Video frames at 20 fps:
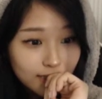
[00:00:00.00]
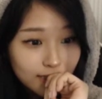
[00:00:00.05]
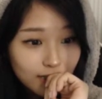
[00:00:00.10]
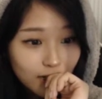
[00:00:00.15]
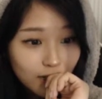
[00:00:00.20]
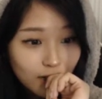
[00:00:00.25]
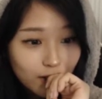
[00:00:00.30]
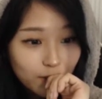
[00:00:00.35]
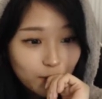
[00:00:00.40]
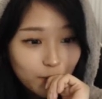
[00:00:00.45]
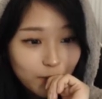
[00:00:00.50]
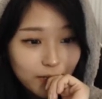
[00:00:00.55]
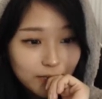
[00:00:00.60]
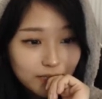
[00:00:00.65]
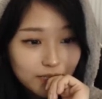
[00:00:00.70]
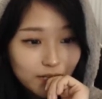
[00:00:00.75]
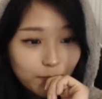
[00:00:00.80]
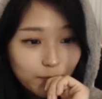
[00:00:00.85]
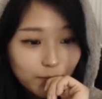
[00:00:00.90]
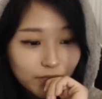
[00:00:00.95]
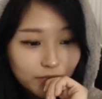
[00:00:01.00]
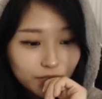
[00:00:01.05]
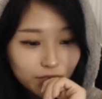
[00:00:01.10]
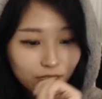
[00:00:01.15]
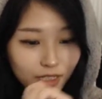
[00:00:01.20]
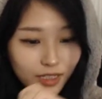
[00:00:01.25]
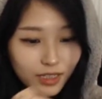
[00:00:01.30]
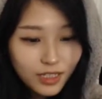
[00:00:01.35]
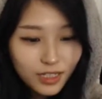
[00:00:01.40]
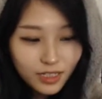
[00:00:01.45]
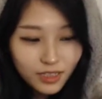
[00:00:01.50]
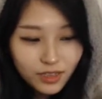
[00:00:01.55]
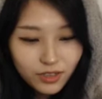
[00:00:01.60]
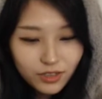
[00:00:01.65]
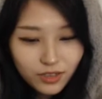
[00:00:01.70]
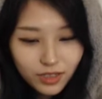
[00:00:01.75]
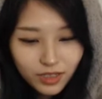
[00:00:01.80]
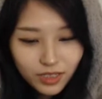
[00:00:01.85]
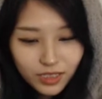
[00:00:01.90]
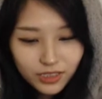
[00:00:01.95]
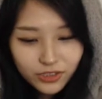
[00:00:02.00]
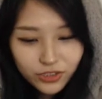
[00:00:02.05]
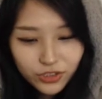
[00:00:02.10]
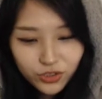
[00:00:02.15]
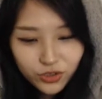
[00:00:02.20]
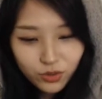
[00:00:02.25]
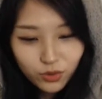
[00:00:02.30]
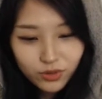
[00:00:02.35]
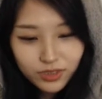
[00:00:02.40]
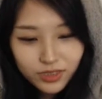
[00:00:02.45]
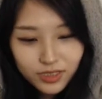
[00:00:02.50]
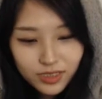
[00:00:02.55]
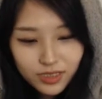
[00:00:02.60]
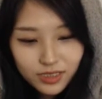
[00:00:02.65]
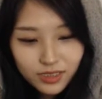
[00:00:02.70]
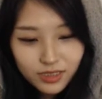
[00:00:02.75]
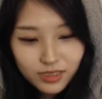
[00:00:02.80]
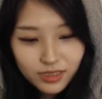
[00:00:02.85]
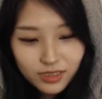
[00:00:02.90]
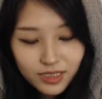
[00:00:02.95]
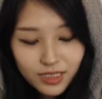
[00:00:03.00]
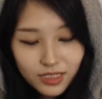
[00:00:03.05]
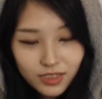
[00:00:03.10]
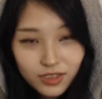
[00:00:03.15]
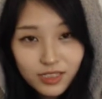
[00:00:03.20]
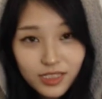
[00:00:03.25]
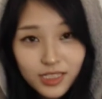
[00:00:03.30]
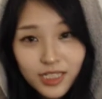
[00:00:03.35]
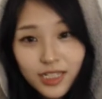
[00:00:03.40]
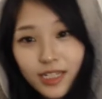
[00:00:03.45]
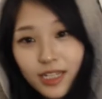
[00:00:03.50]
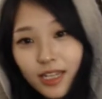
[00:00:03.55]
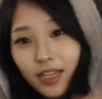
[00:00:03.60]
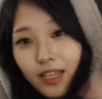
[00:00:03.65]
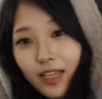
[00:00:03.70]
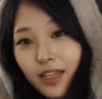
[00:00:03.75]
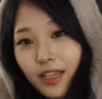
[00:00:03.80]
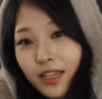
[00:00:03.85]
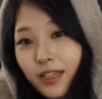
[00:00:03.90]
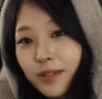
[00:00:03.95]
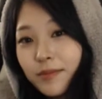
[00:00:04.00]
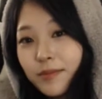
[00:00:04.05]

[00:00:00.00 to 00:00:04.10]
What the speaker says: Are there pants that match? I think they're like shorts. This is like a